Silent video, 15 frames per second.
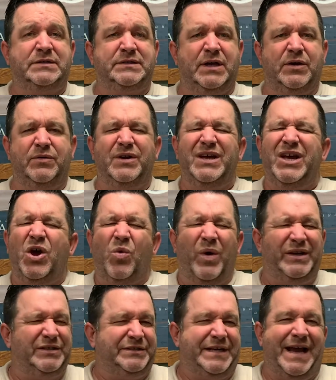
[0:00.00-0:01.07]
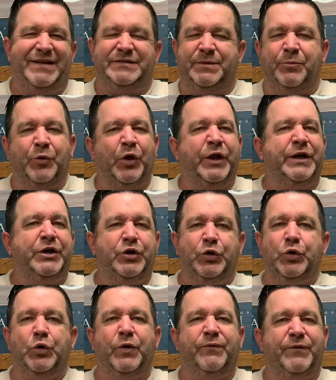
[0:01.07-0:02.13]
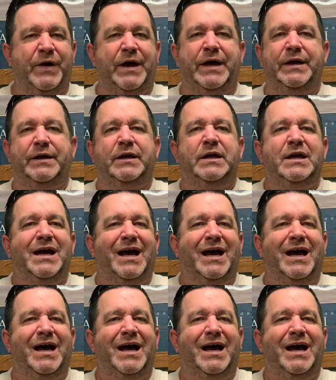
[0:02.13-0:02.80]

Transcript: So we just have some really cool, fun,